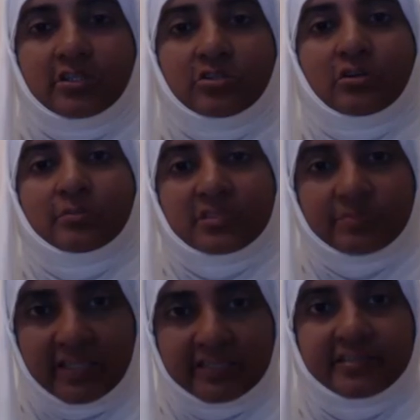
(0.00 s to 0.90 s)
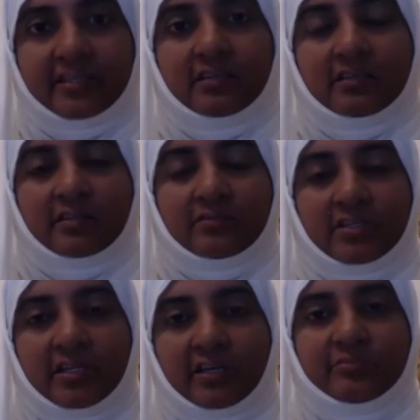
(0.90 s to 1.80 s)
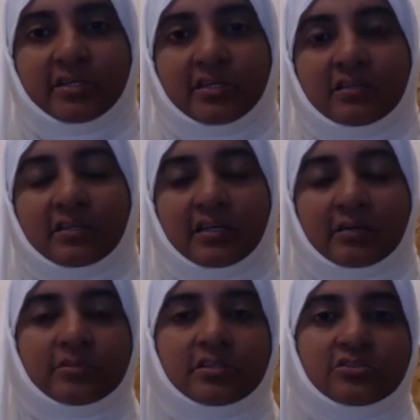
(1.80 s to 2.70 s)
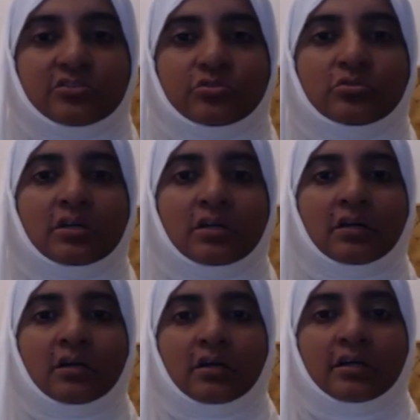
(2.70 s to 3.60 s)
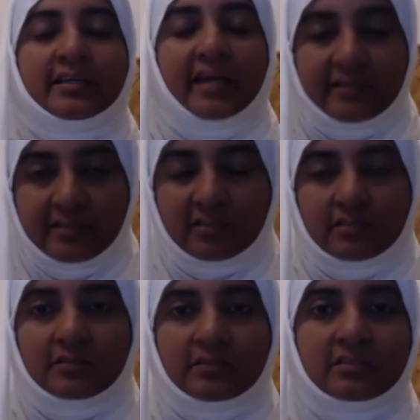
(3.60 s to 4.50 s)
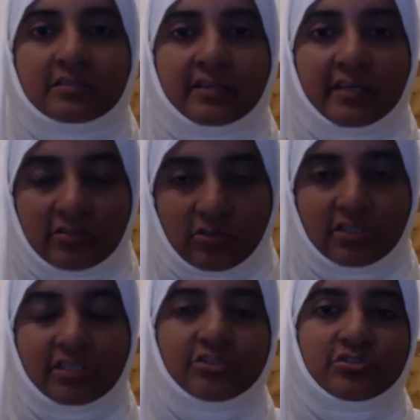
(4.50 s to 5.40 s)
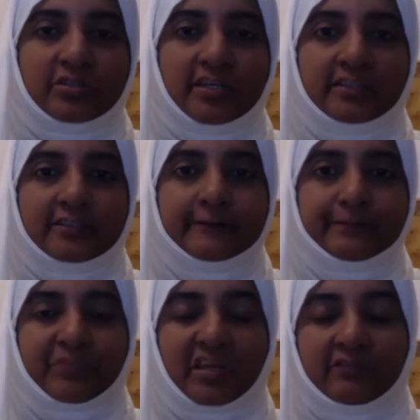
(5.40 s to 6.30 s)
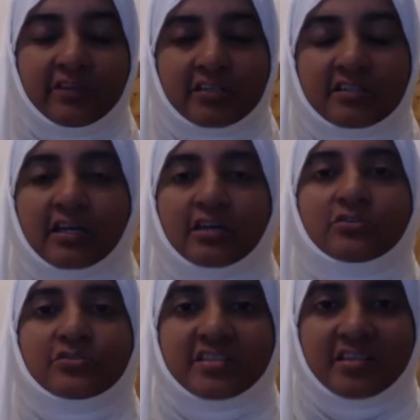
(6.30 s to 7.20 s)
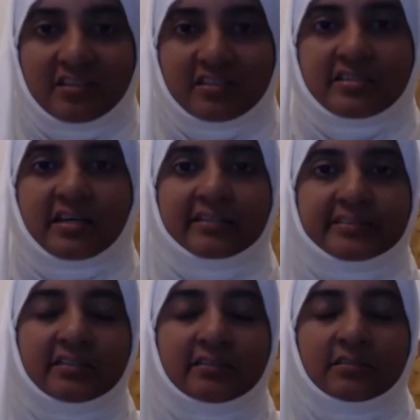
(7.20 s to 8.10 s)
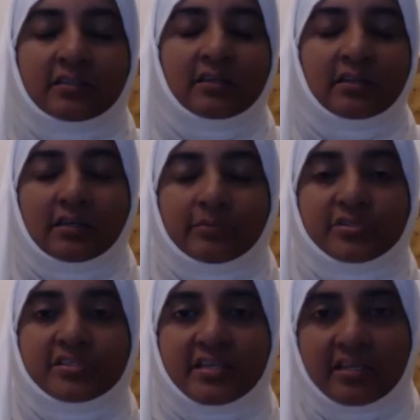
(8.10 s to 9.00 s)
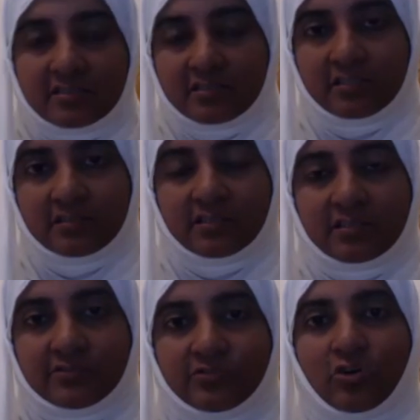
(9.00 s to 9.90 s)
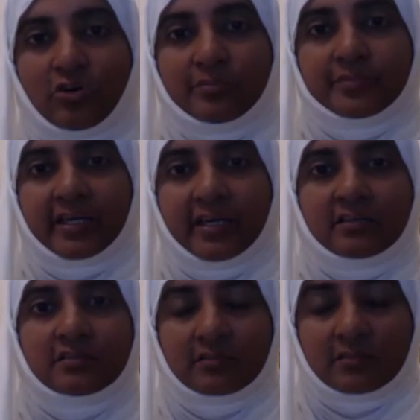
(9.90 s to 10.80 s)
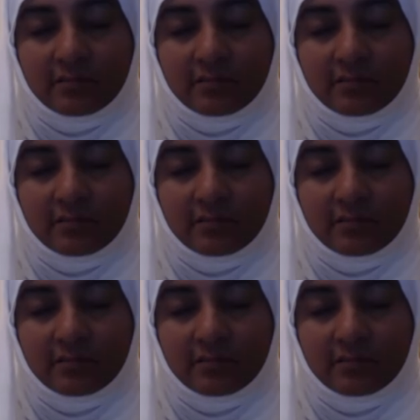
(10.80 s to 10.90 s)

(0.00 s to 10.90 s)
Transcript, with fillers: for the enormous blessing that we have been able to gather that knowledge together and we are trying to synthesize it and present it in a form that